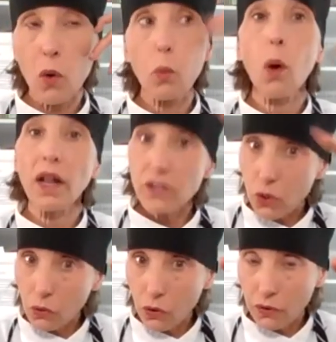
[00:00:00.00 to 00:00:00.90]
once
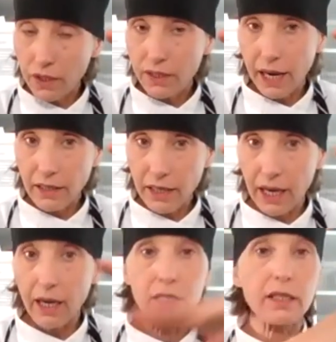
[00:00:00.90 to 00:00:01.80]
you learn the
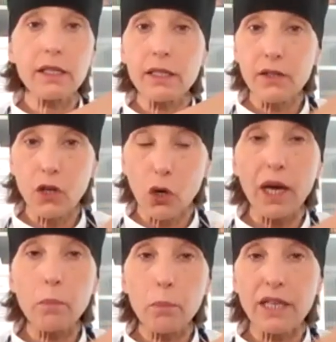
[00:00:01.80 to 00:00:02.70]
technique, because this is a
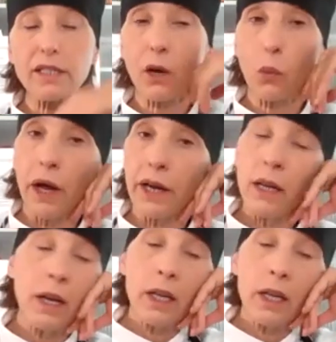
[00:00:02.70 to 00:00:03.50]
great basic one, you